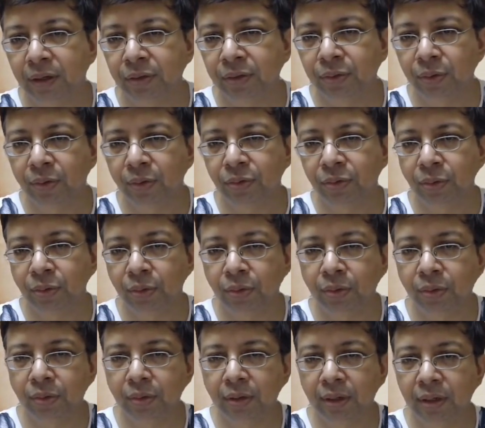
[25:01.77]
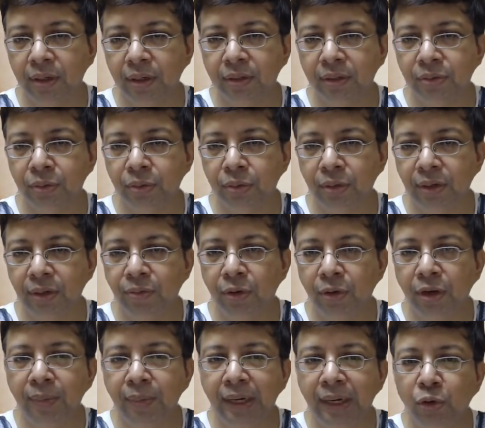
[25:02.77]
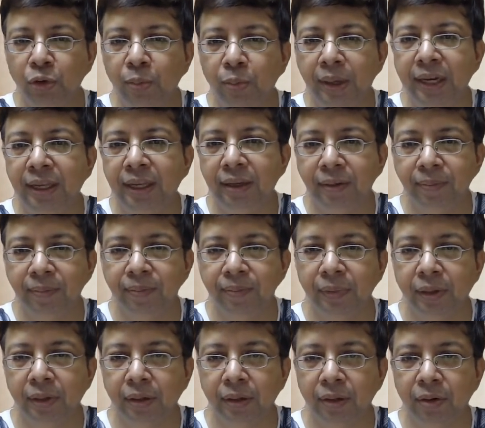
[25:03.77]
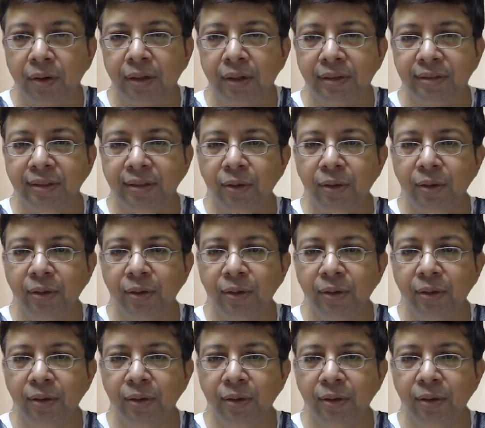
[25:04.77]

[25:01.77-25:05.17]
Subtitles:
So it wouldn't be too many calls.